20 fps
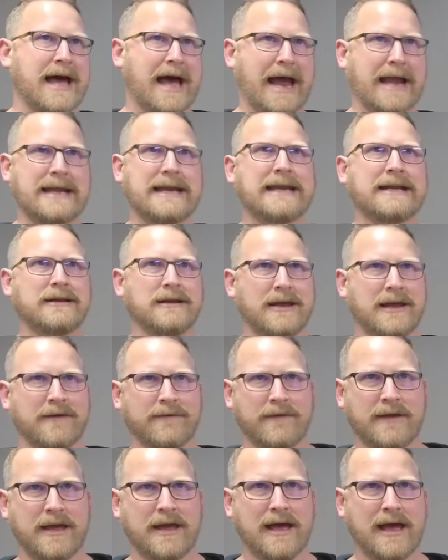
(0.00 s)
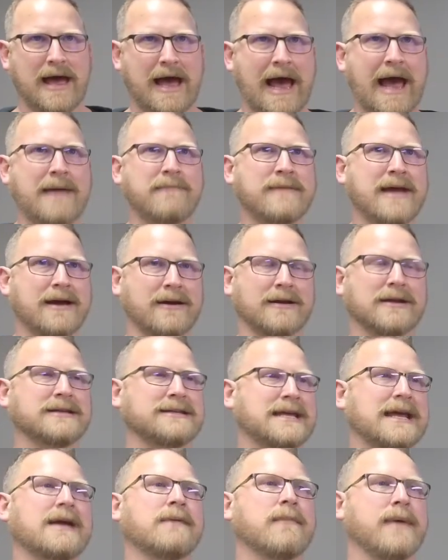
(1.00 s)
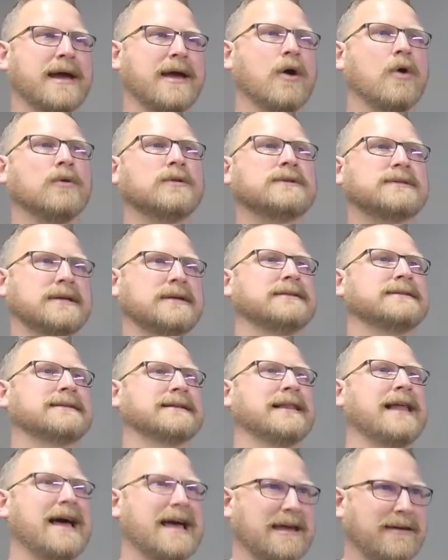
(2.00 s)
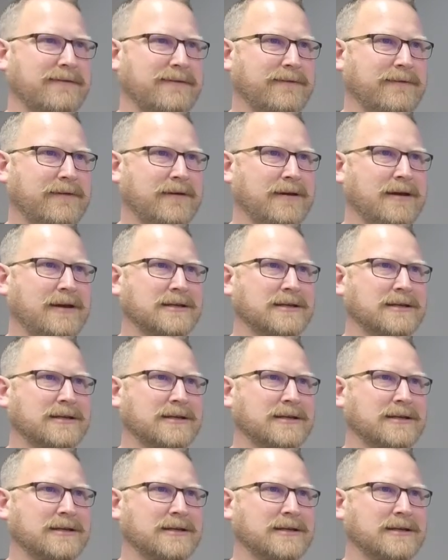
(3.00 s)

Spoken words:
if I'm not going to take my own son's life